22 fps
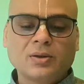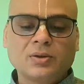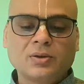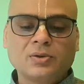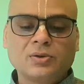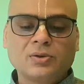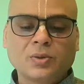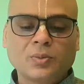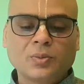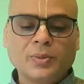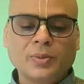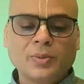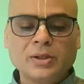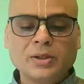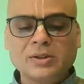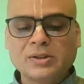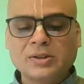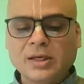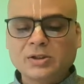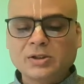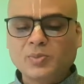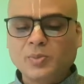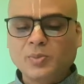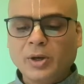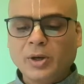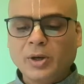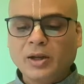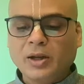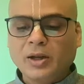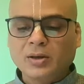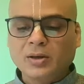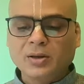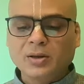So please
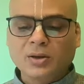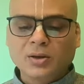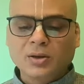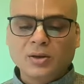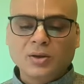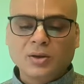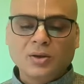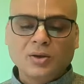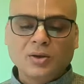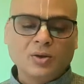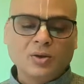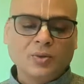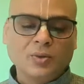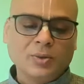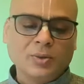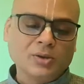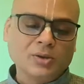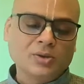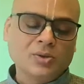explain to me.